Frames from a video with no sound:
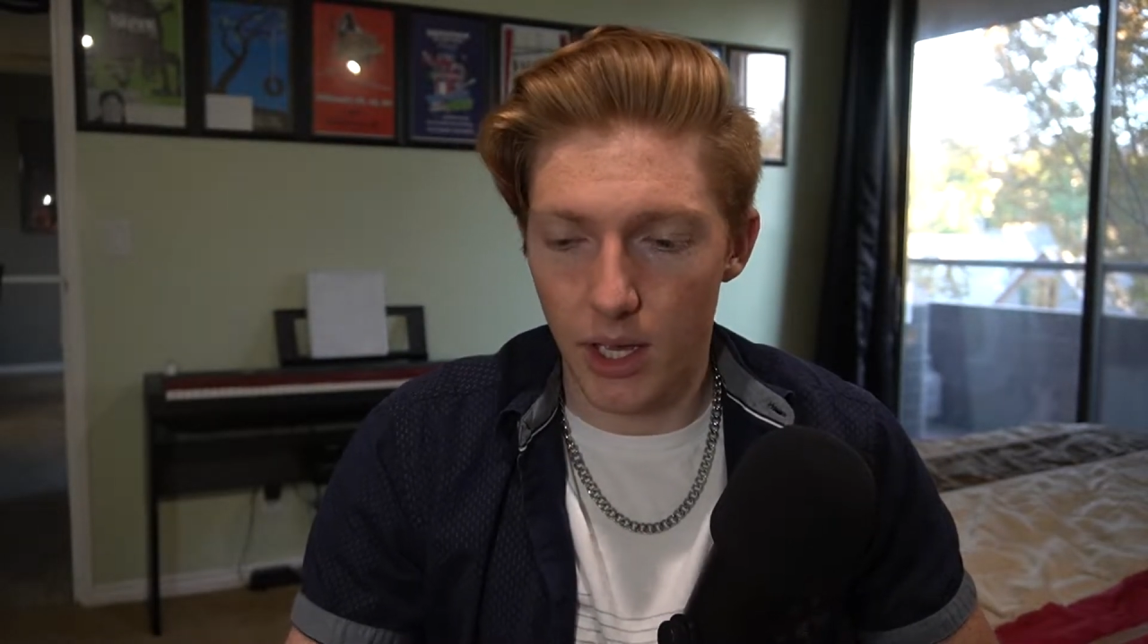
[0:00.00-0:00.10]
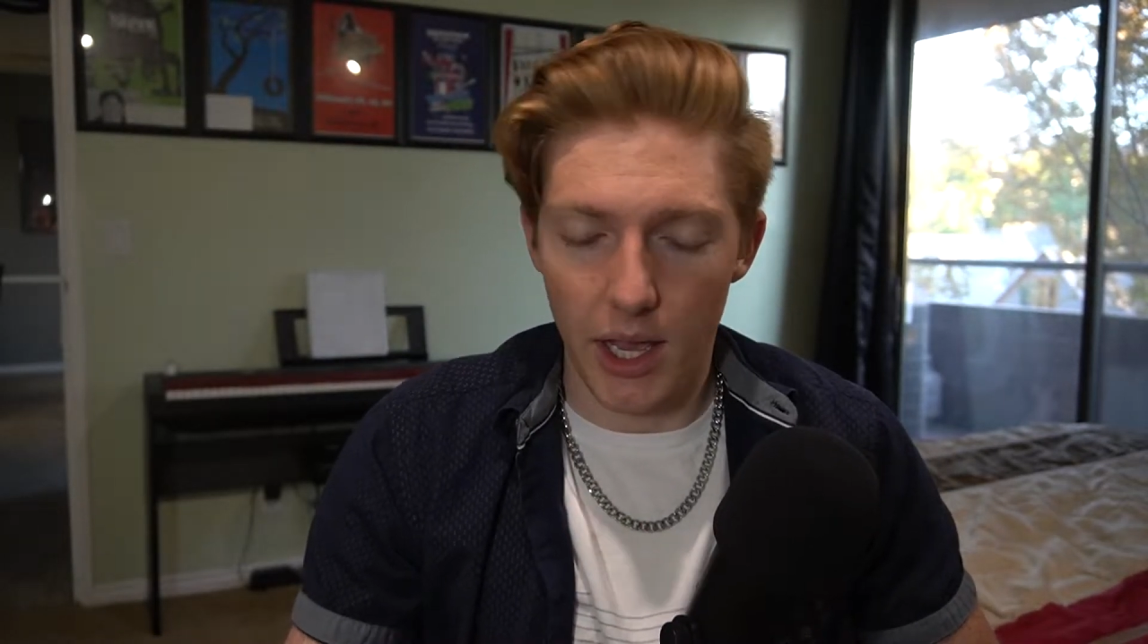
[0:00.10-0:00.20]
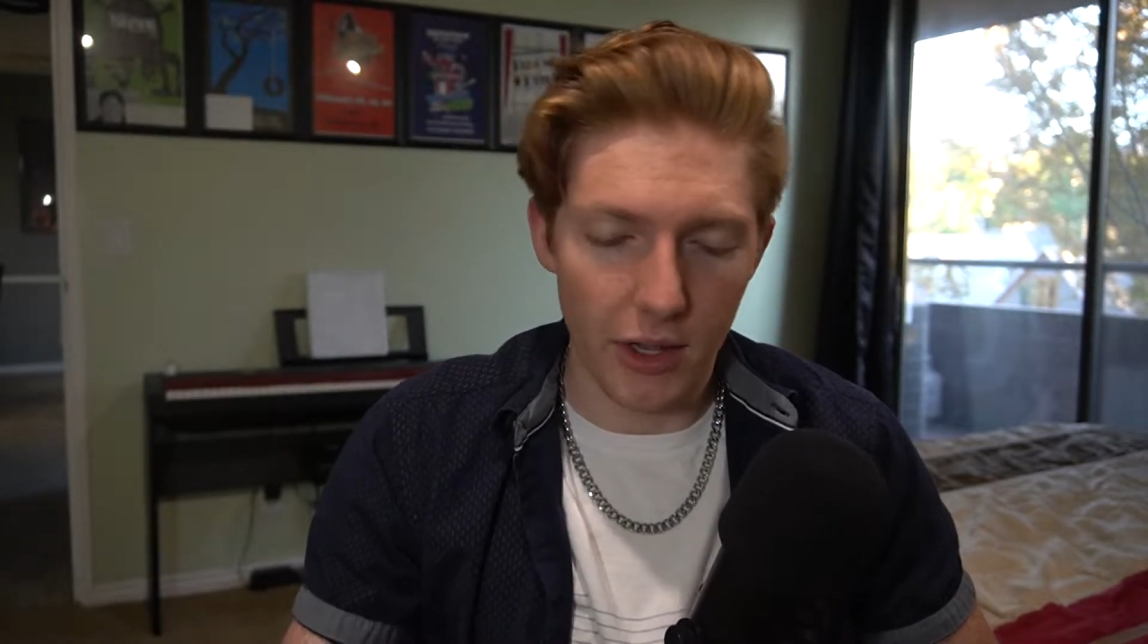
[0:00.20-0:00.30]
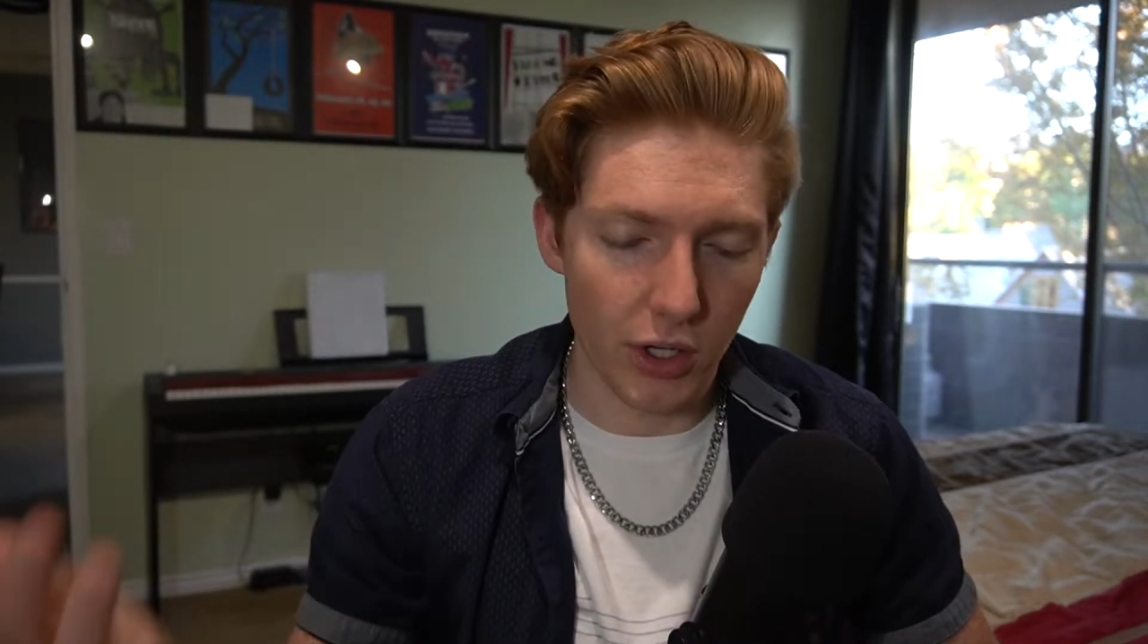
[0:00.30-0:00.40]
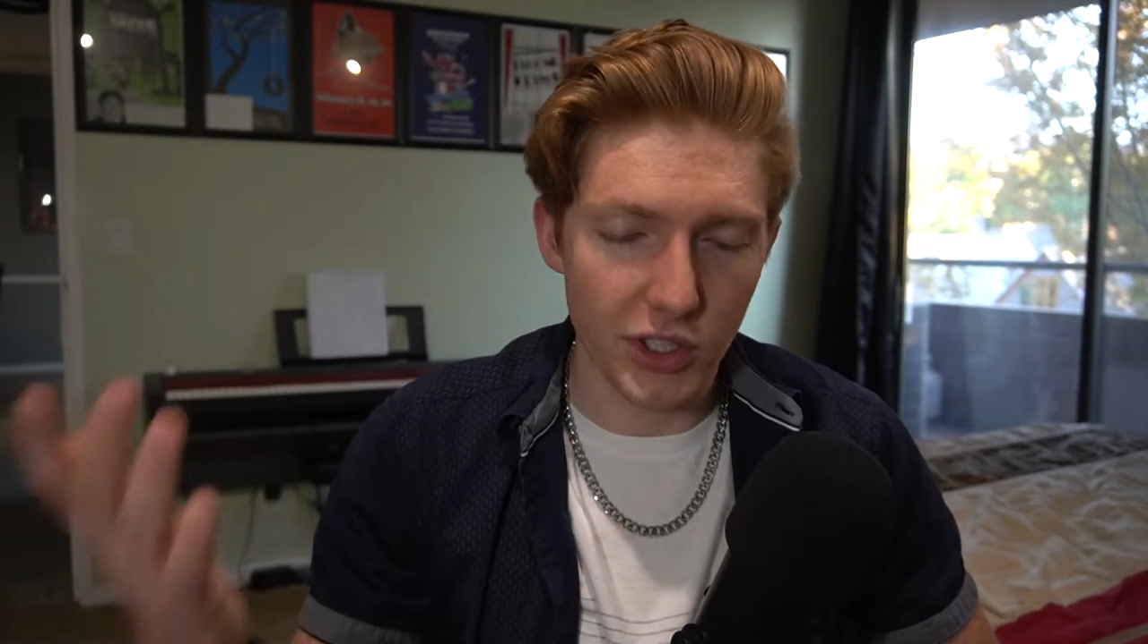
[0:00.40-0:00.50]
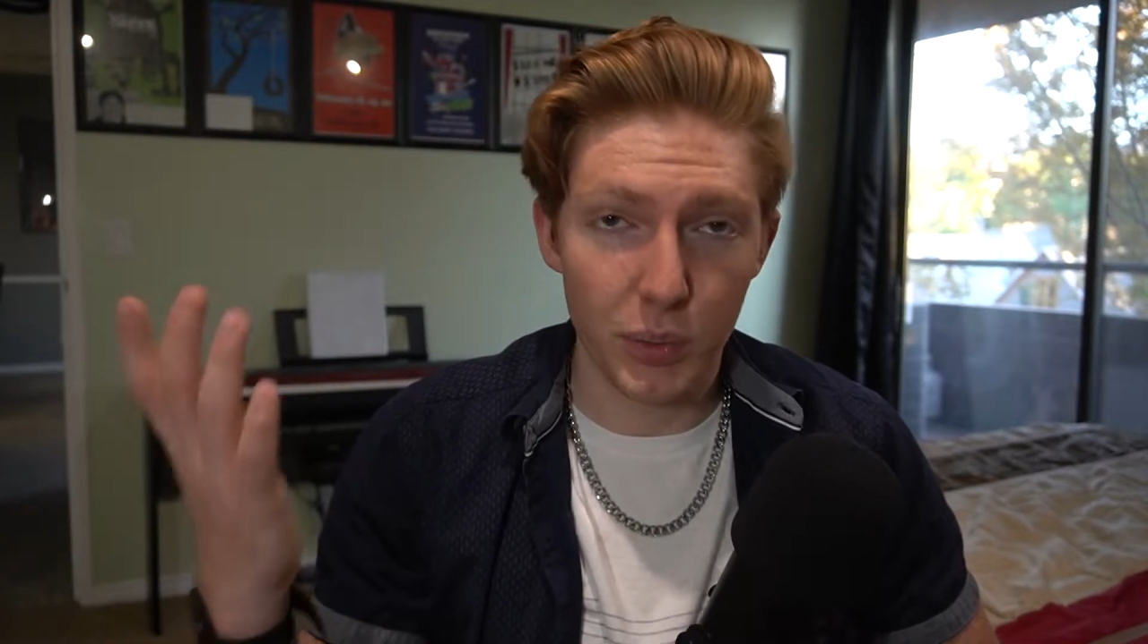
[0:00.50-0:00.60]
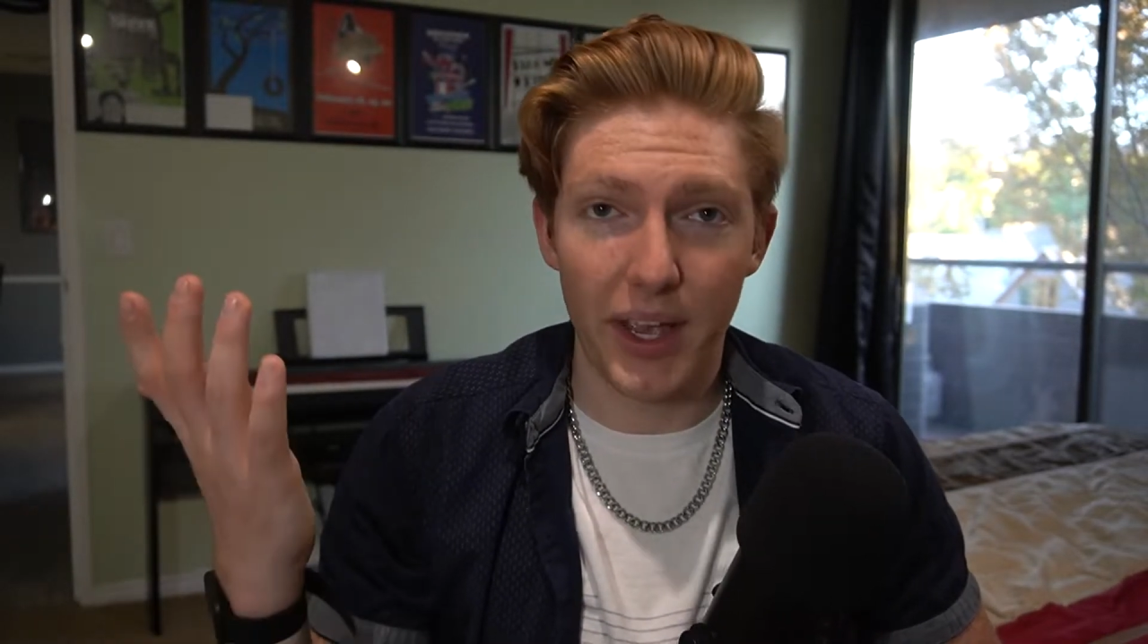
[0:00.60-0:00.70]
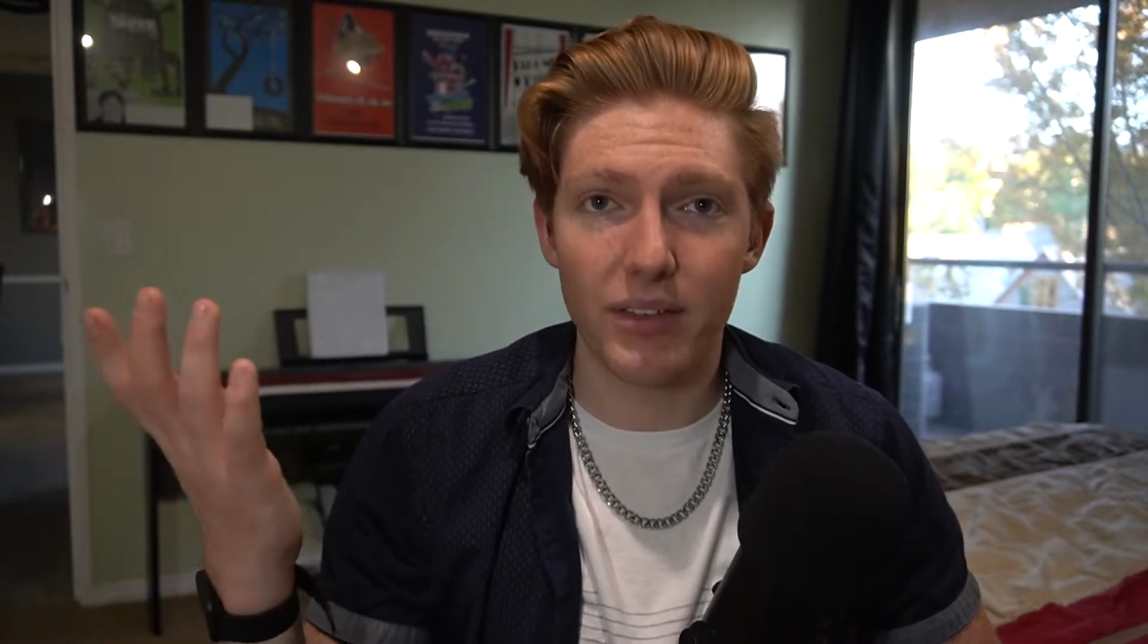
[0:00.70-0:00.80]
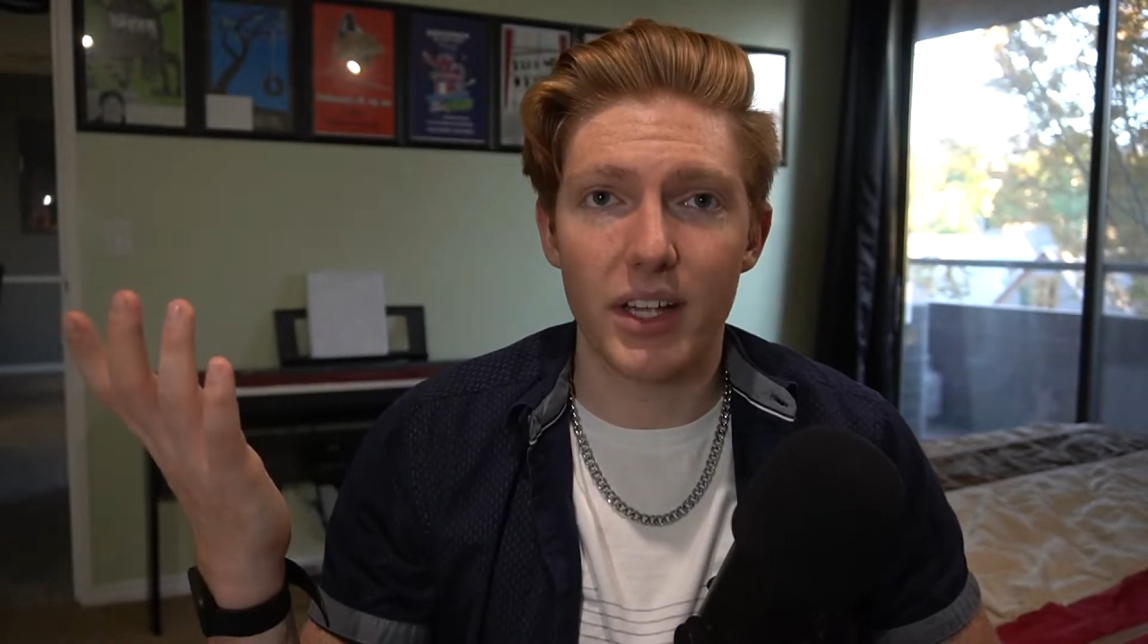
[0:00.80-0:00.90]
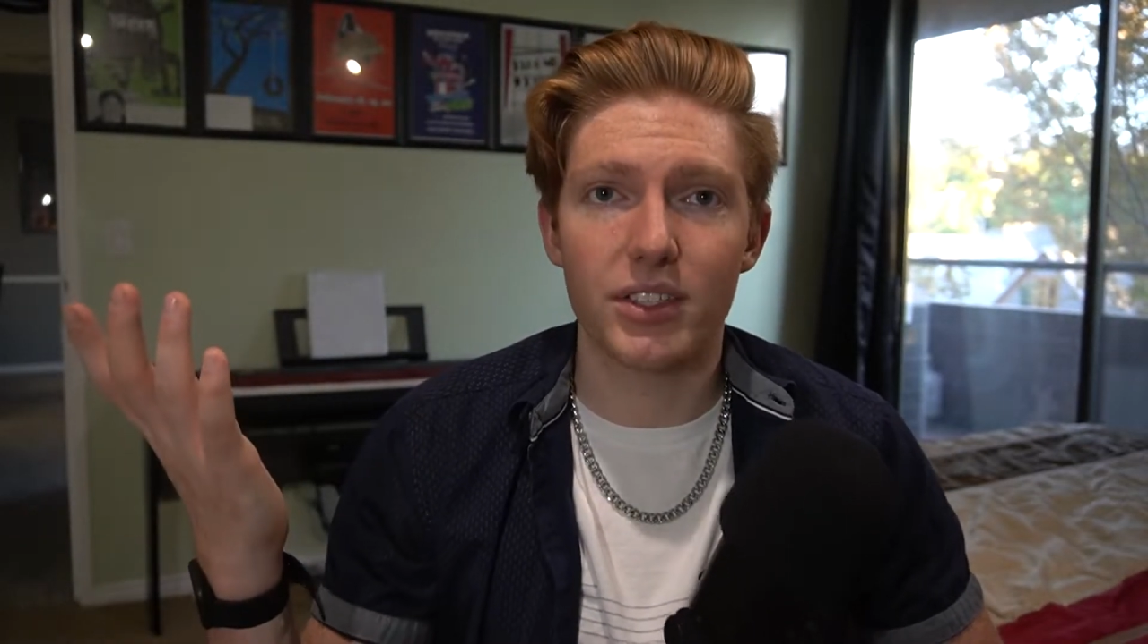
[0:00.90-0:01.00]
And also we
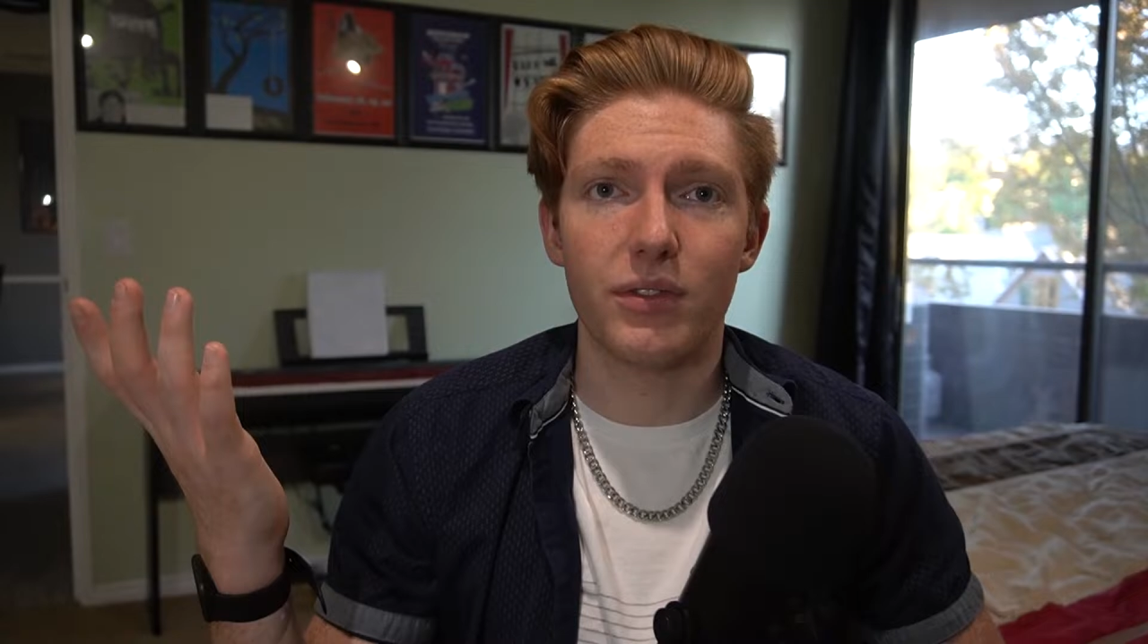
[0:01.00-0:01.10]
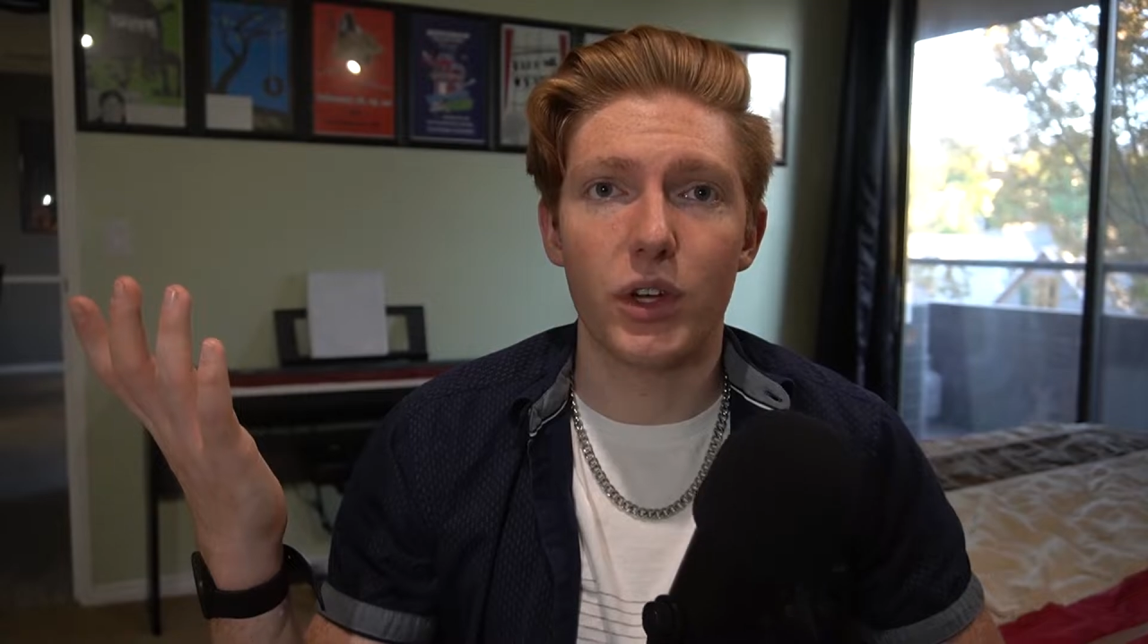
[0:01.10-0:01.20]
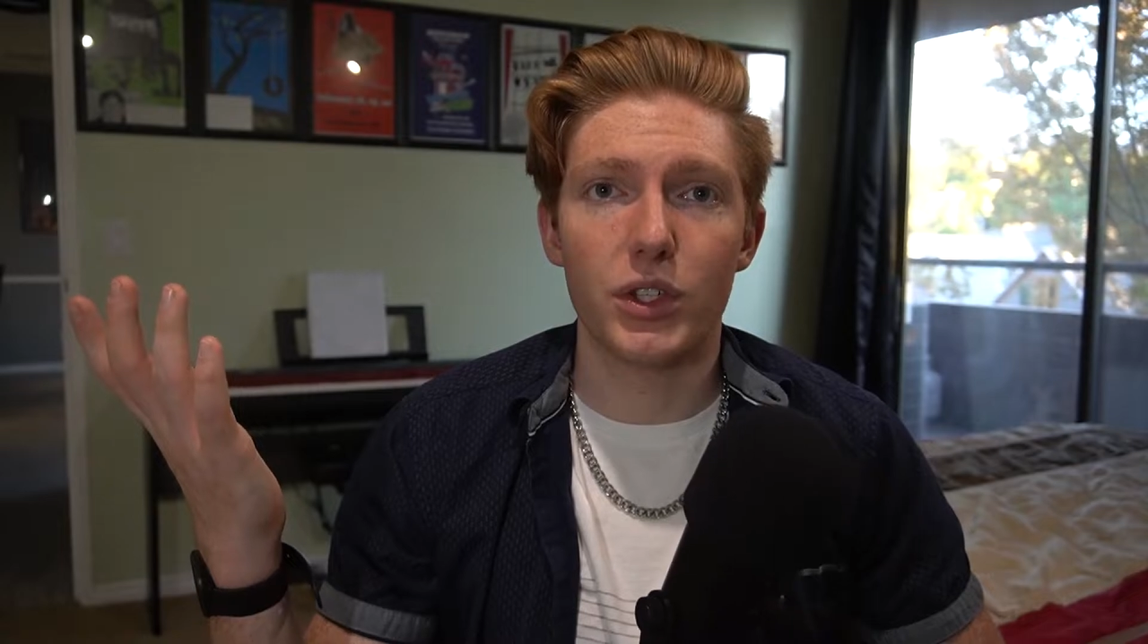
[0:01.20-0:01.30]
haven't had Stephon